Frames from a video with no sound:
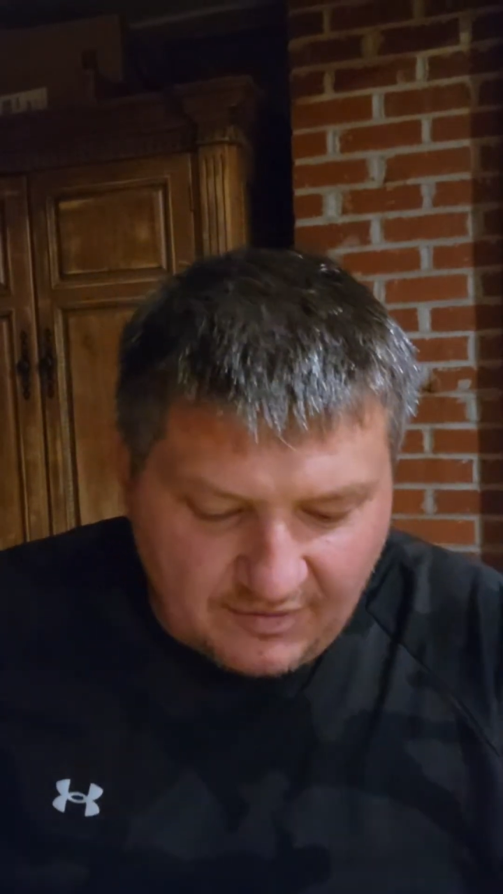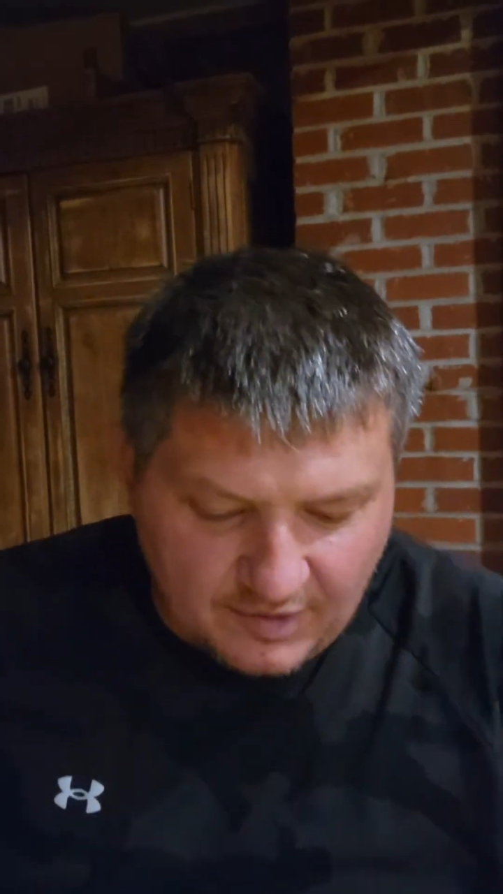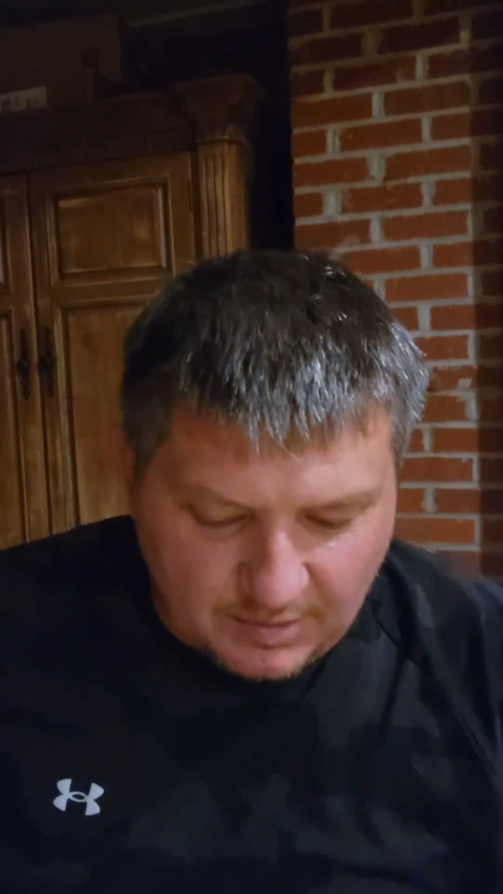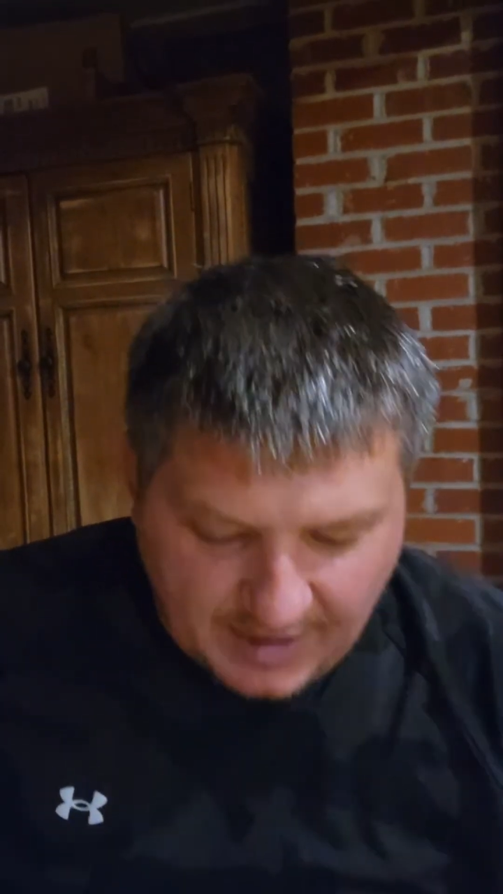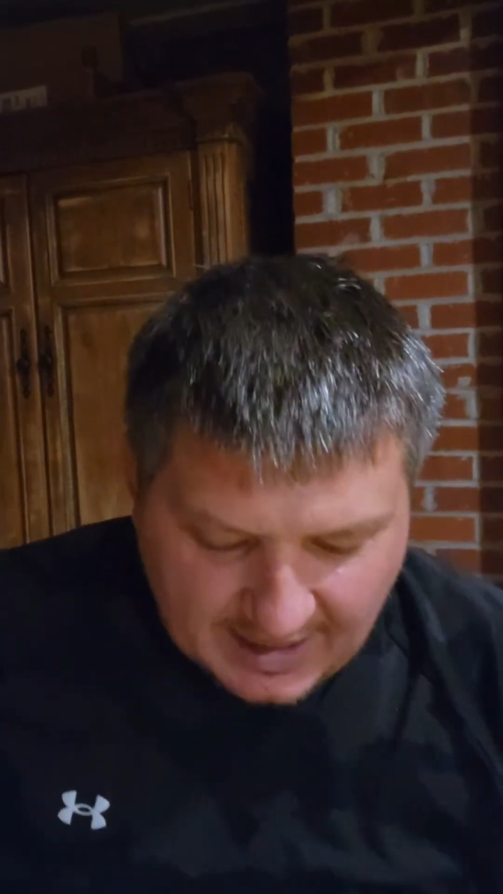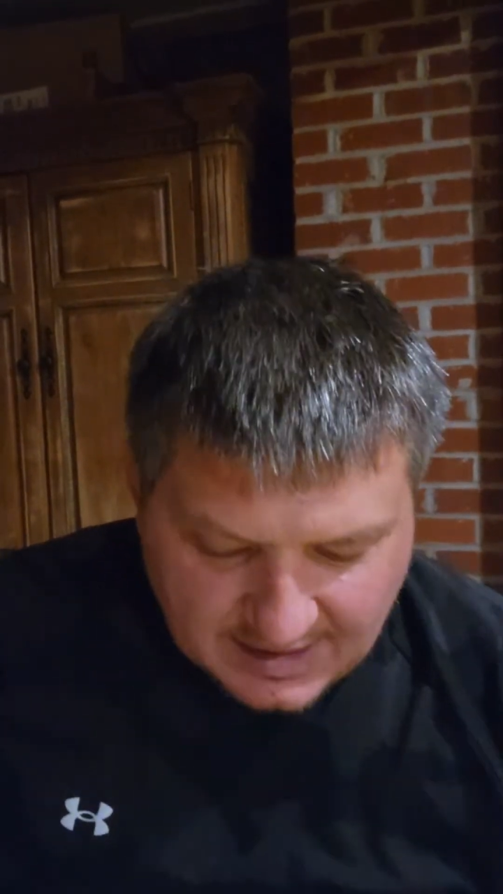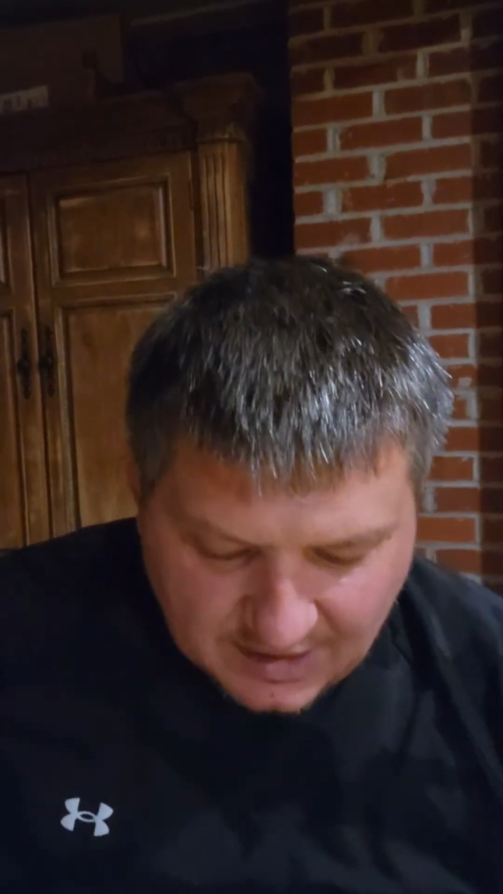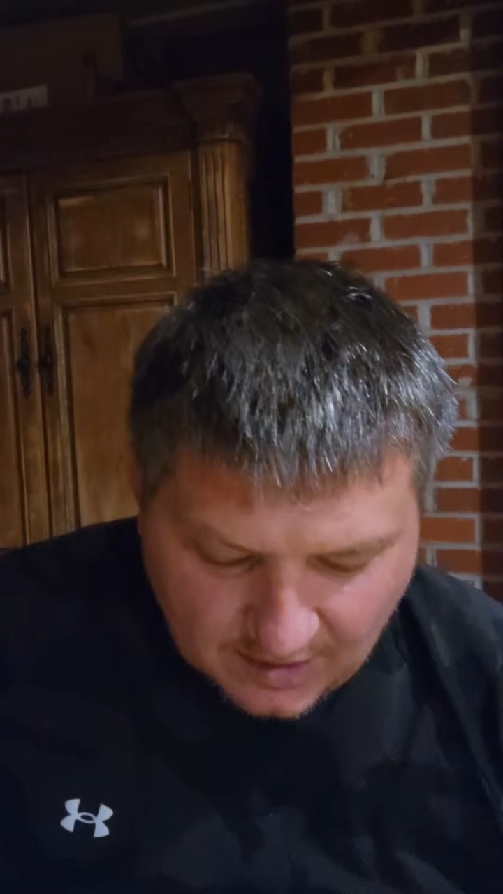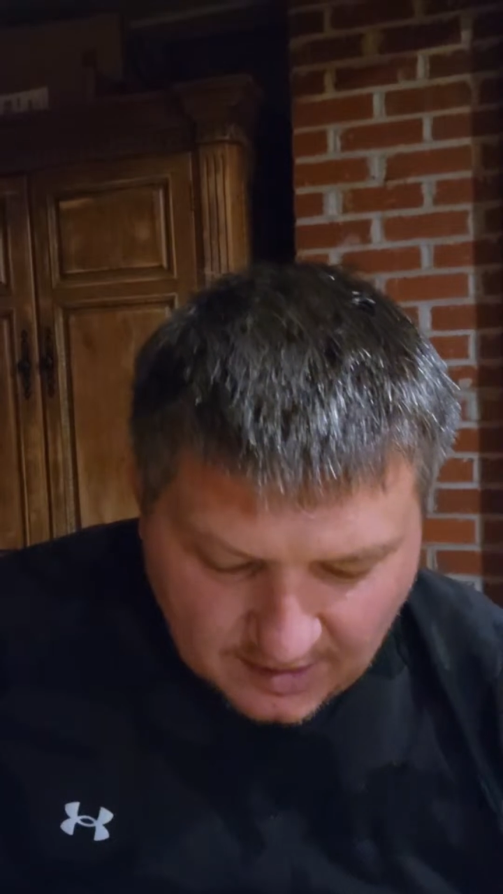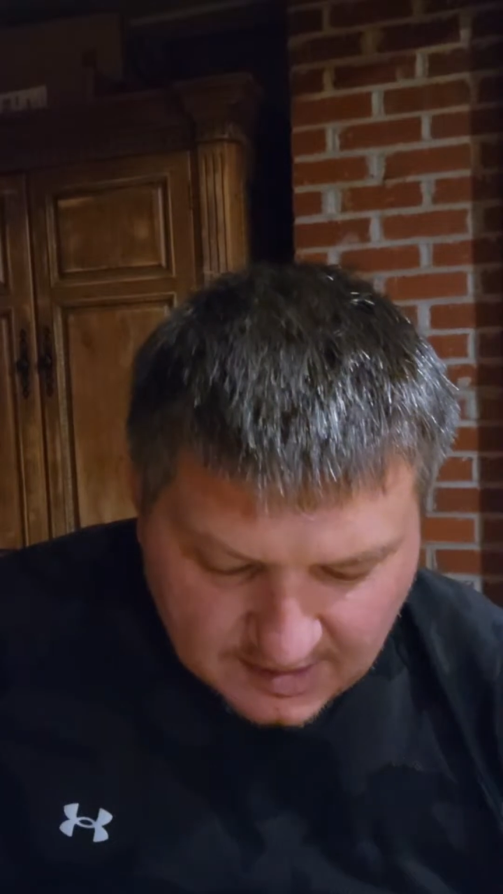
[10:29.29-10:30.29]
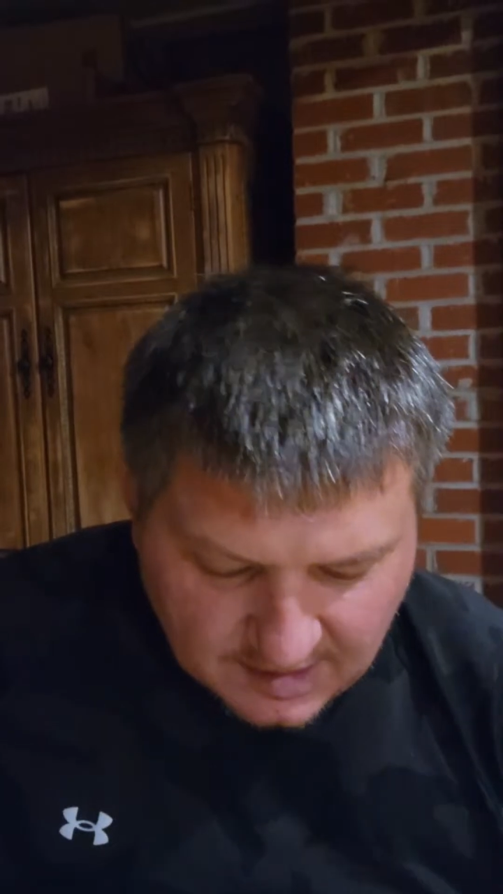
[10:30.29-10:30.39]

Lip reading: on the passing yards.